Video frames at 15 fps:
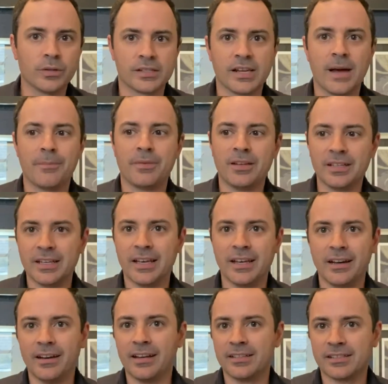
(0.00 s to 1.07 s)
It's not being
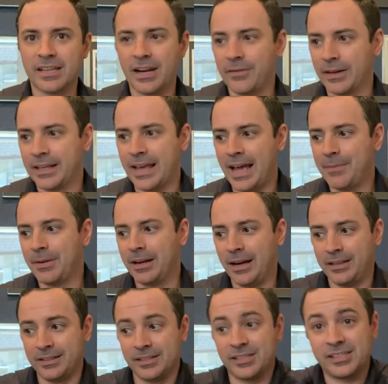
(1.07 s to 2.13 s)
hidden inside of a cabinet
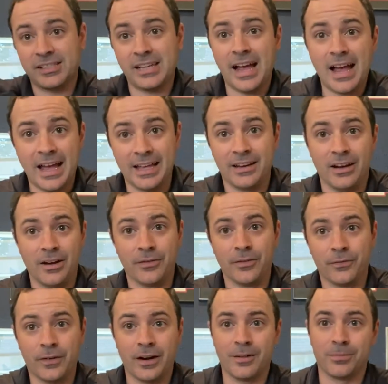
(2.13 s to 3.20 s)
on the side of the
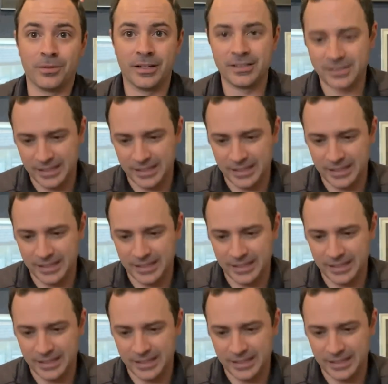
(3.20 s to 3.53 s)
fireplace.